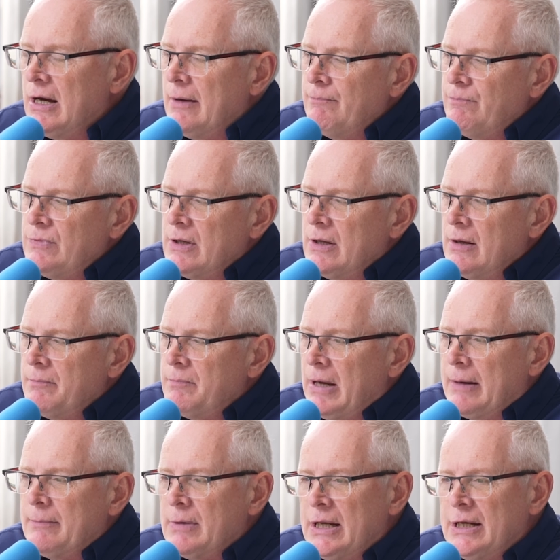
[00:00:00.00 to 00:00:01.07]
um, the
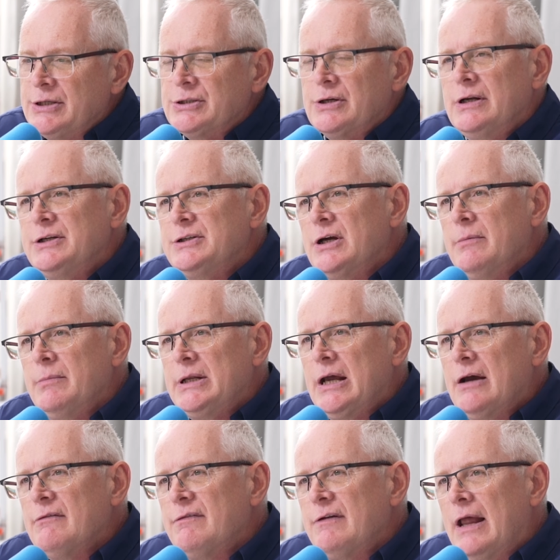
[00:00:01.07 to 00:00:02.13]
bank manager, and he turned me
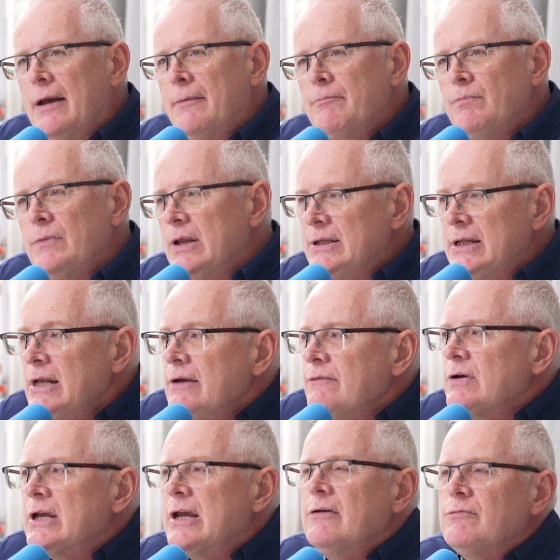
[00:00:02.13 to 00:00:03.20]
down flat. He didn't
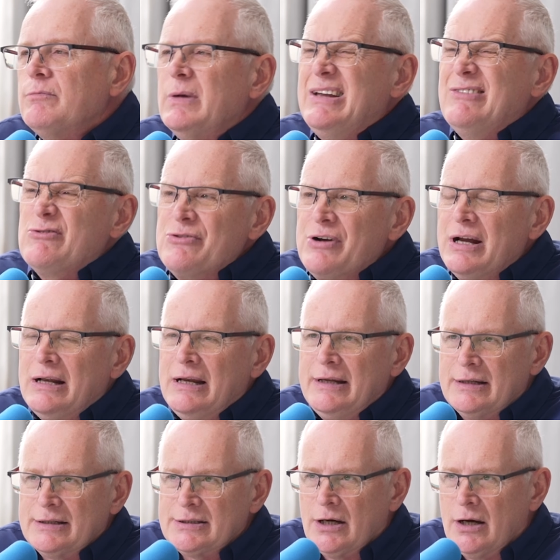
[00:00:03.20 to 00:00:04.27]
even give me really
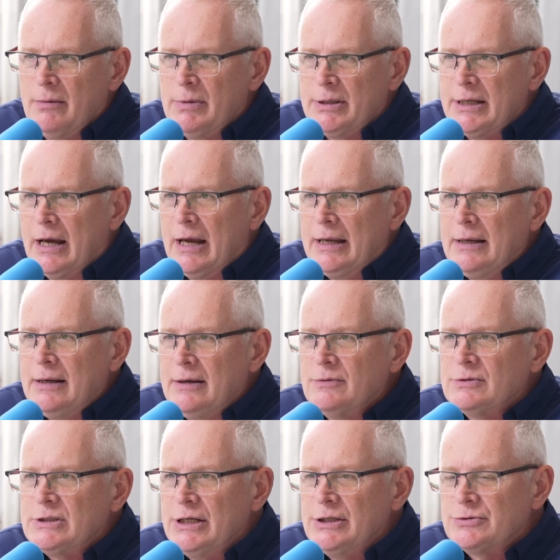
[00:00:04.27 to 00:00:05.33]
the time of day. It
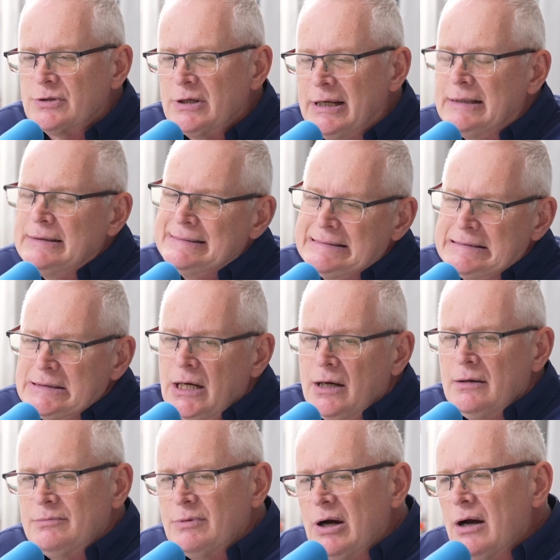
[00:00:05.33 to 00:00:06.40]
was literally,
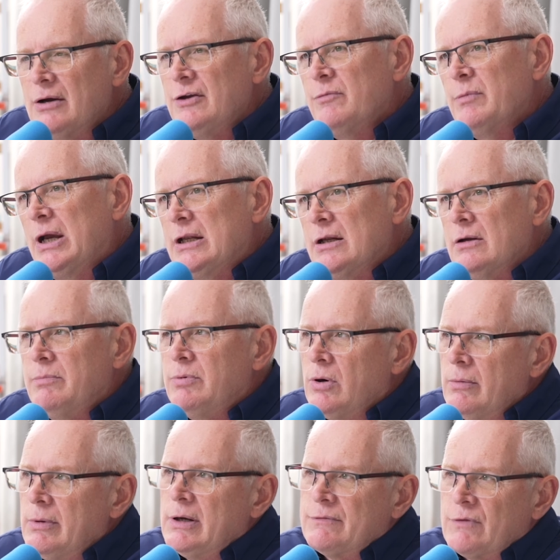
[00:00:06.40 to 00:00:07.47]
well, you've made an
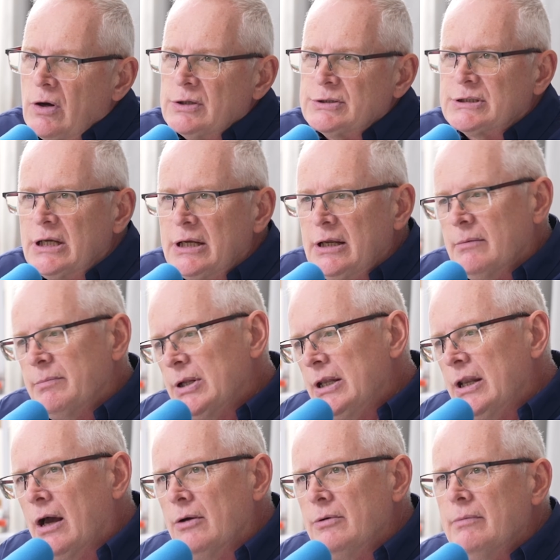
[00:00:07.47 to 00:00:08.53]
appointment, I've got to see you, but
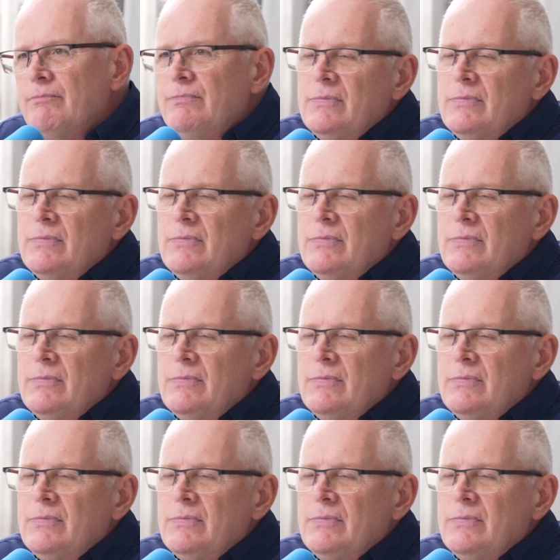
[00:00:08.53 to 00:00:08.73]
no.